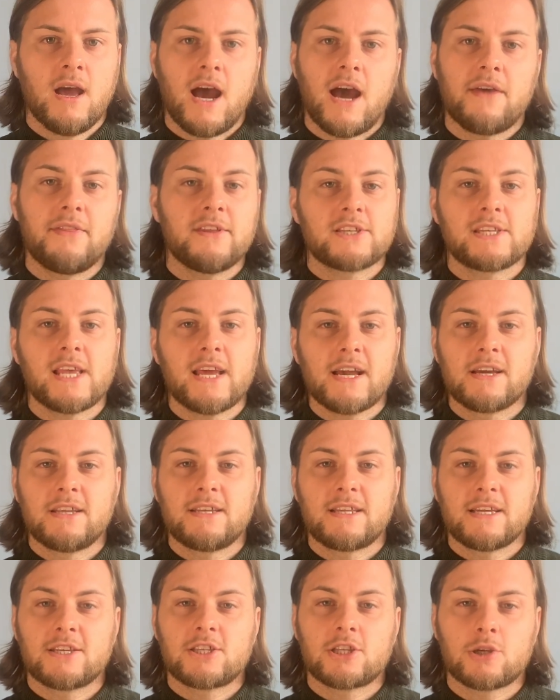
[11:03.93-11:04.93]
And the
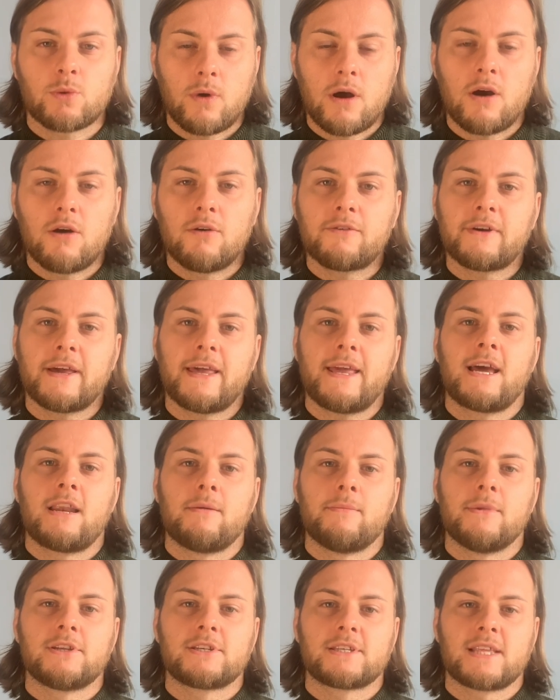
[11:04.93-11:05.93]
second is 12 key
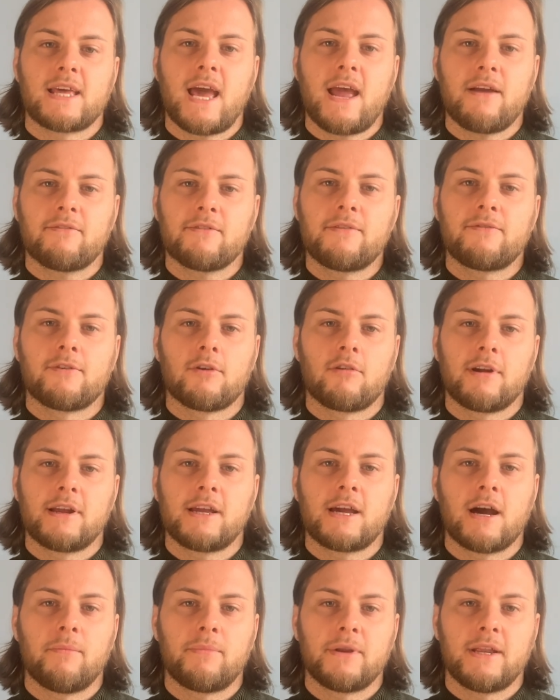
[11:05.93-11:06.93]
elements that every
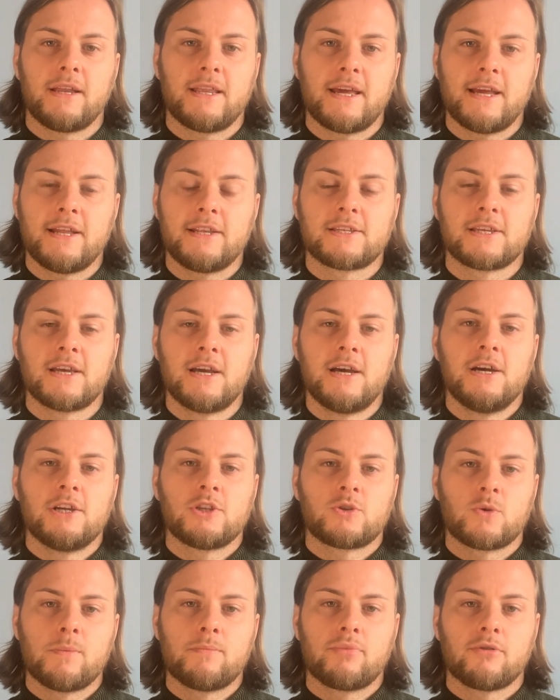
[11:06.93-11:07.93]
flooring company needs
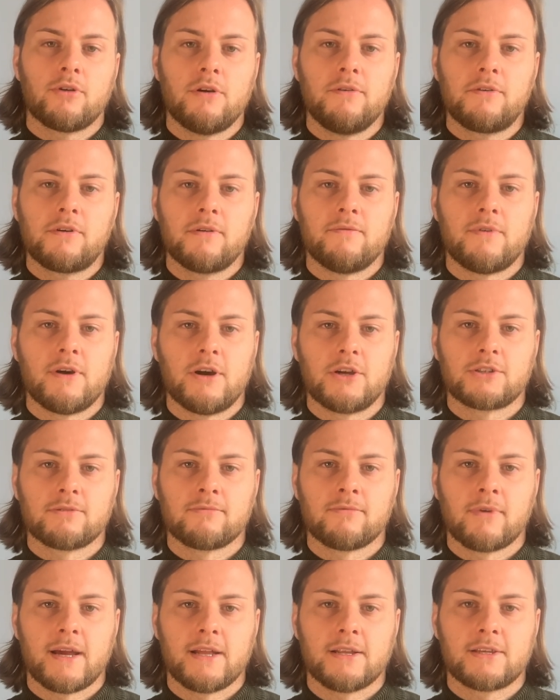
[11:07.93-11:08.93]
to improve
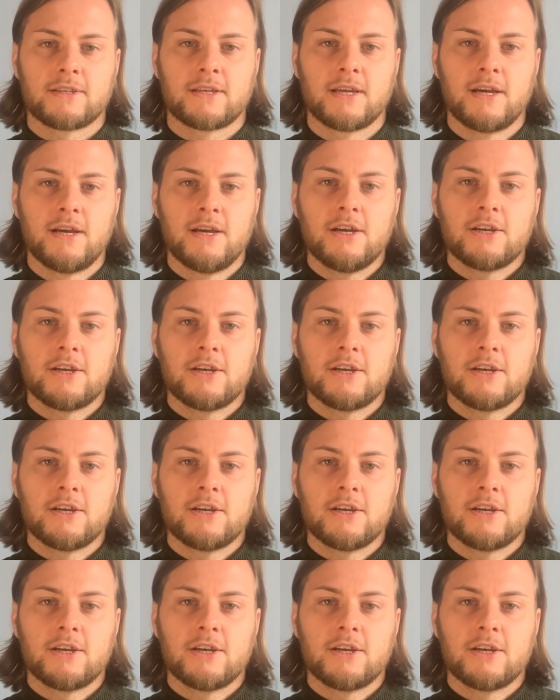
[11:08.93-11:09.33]
conversion rates.